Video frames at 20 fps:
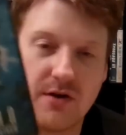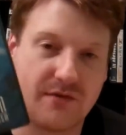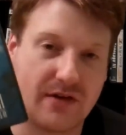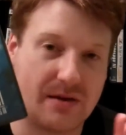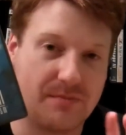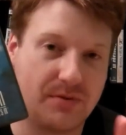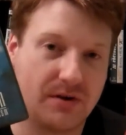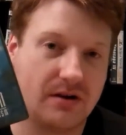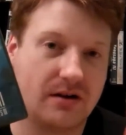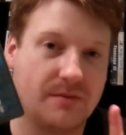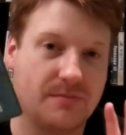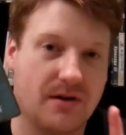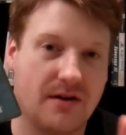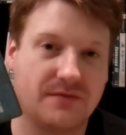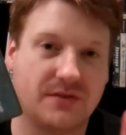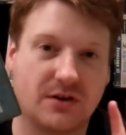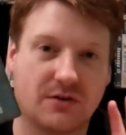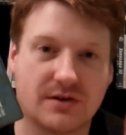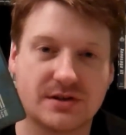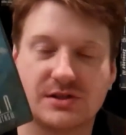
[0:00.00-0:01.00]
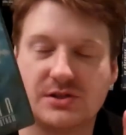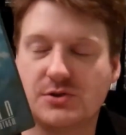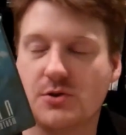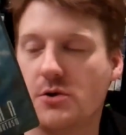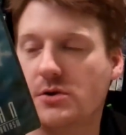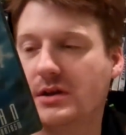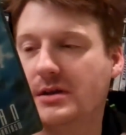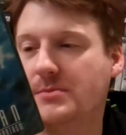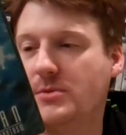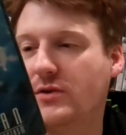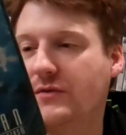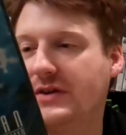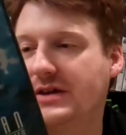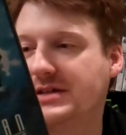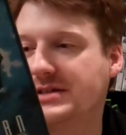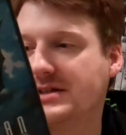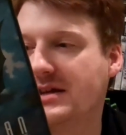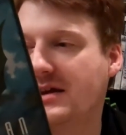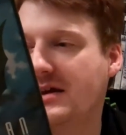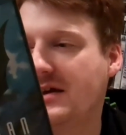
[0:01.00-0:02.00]
if I'd put it above the Chris Nolan
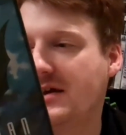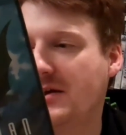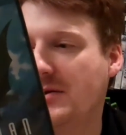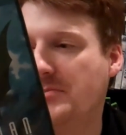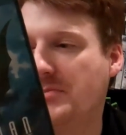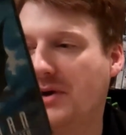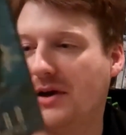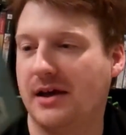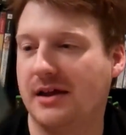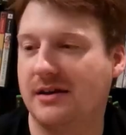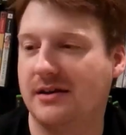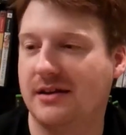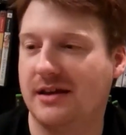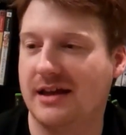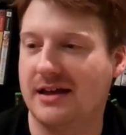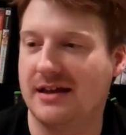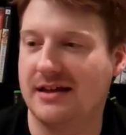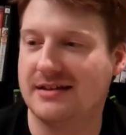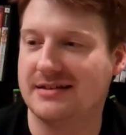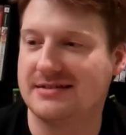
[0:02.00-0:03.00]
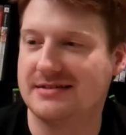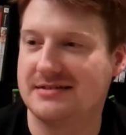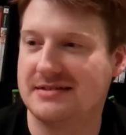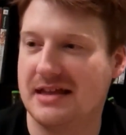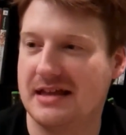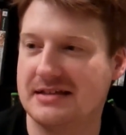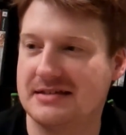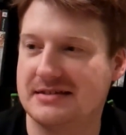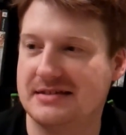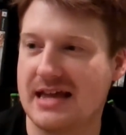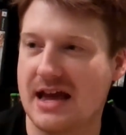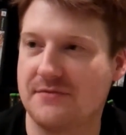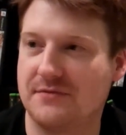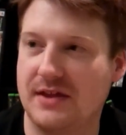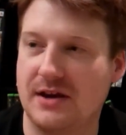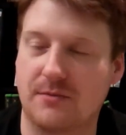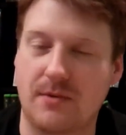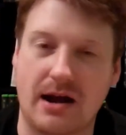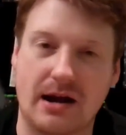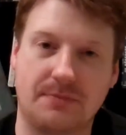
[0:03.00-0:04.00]
movies, but it's
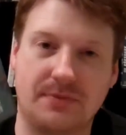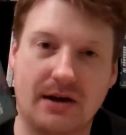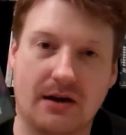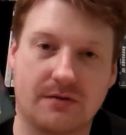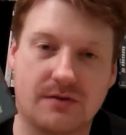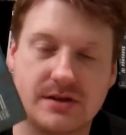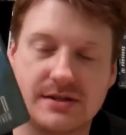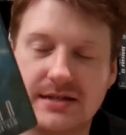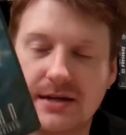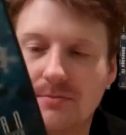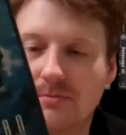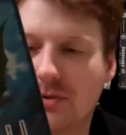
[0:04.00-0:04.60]
definitely right up there with the Tim